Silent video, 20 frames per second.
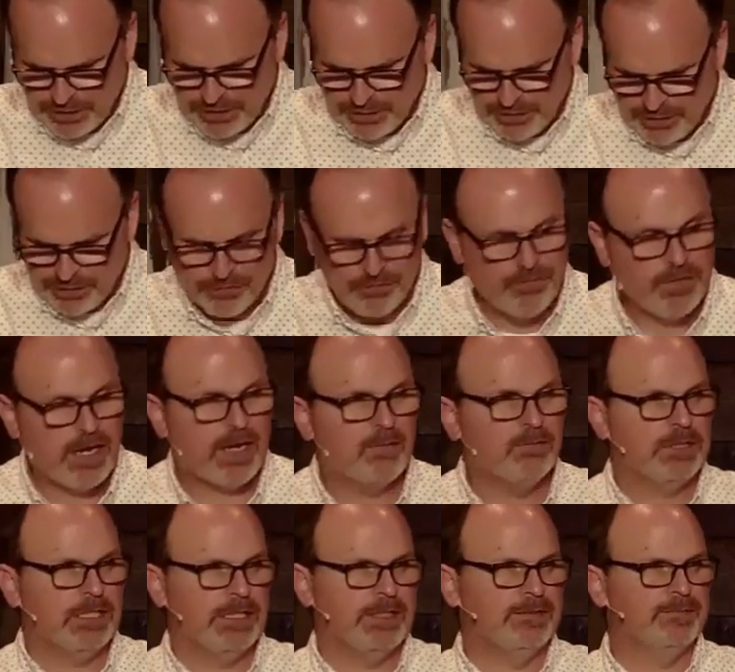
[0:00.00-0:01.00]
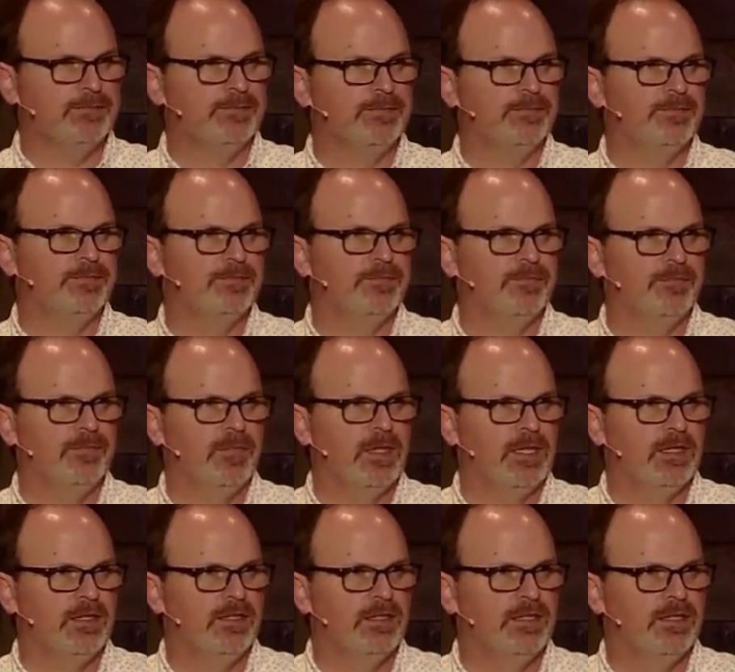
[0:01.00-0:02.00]
the family.
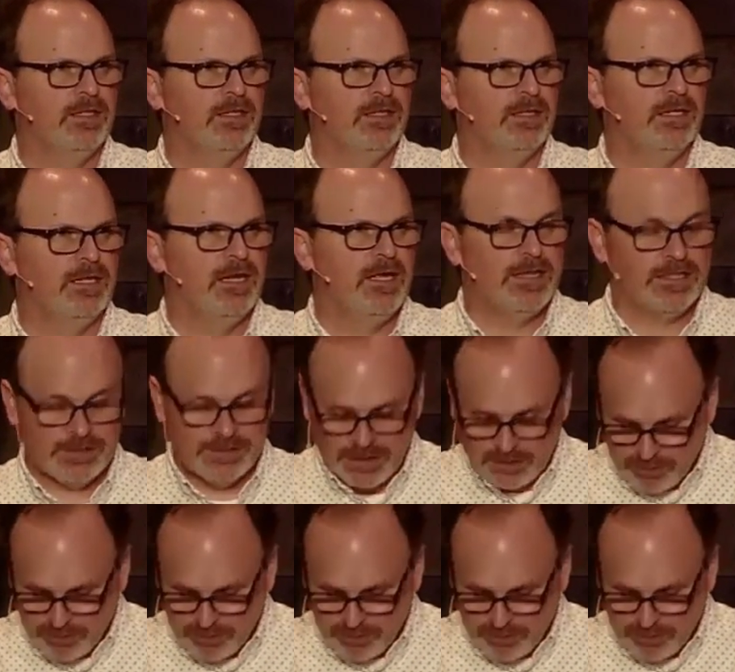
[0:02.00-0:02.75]
And that's how